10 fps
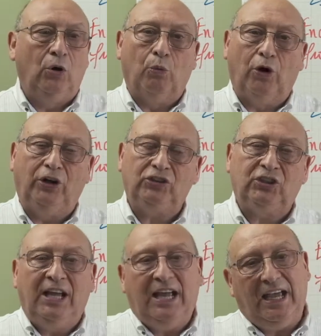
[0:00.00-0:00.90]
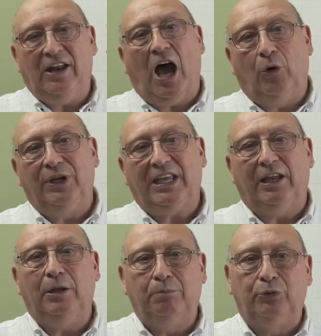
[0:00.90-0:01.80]
works and how we
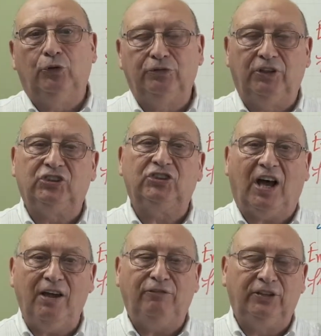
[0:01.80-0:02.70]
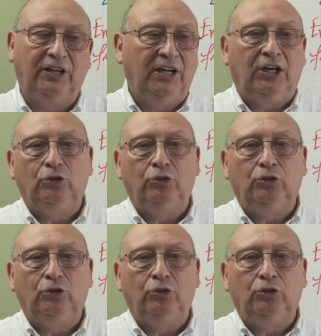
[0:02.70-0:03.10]
can improve the cipher